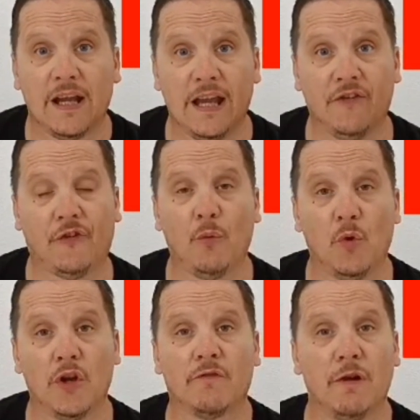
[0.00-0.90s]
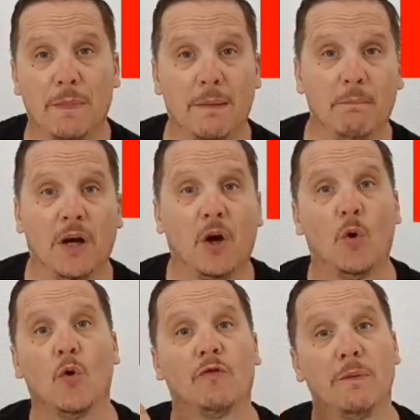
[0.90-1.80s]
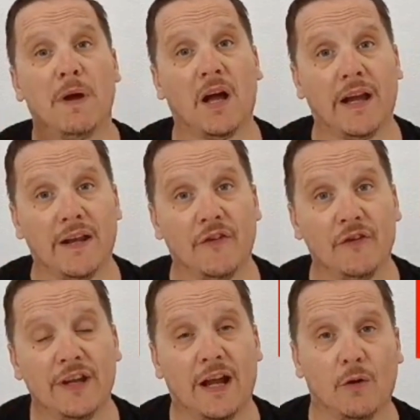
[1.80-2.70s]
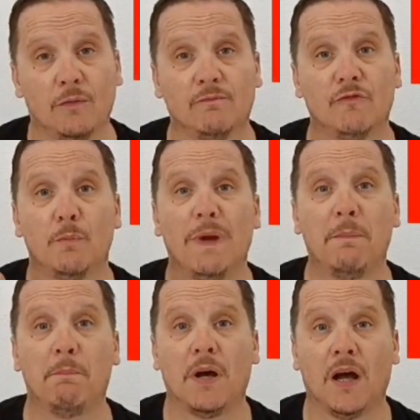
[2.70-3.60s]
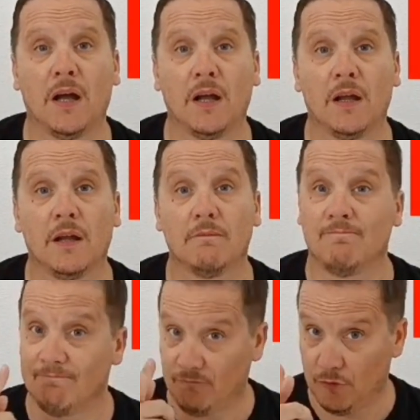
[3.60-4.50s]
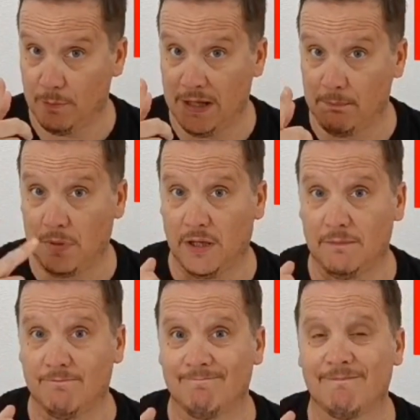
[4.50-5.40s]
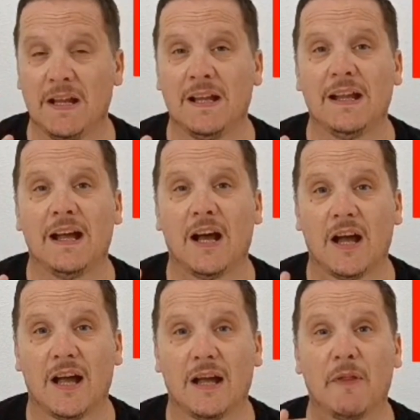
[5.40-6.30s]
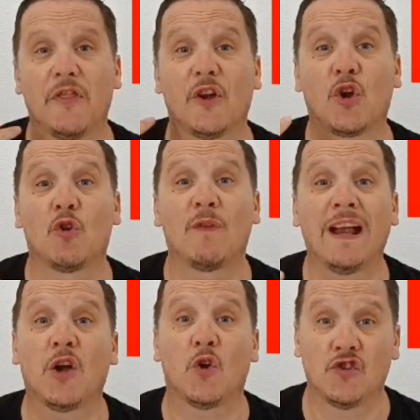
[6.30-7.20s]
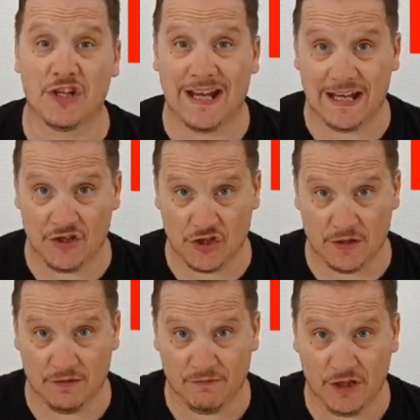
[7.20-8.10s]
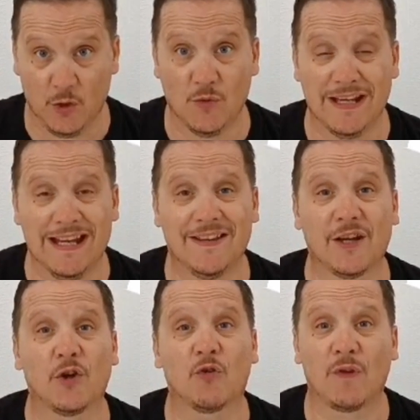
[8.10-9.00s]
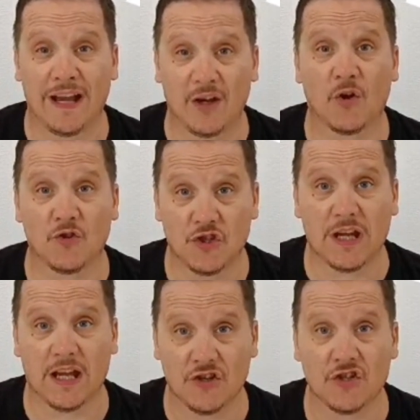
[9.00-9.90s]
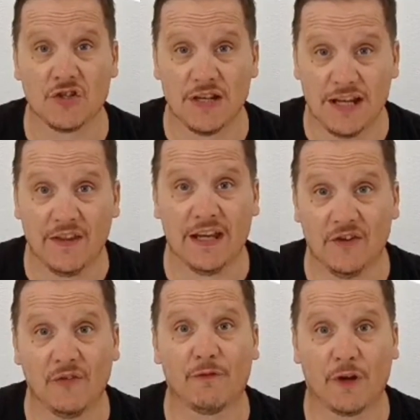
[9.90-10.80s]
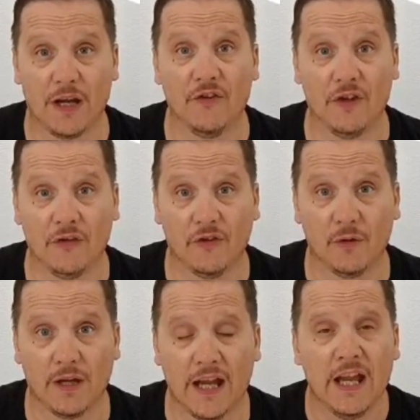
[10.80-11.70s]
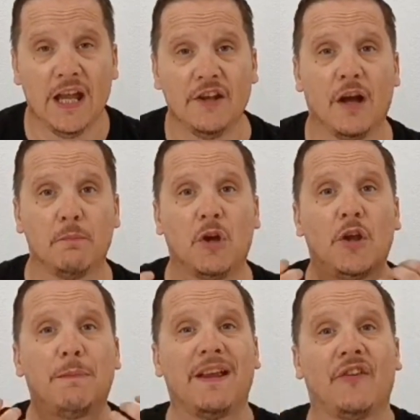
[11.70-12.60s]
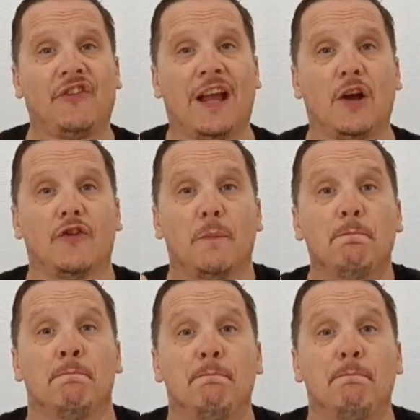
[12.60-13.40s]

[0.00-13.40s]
is the word remember or remind. Now, remember. The correct conjugation. You need the correct conjugation in these phrases, okay? Now, I'm going to make the sound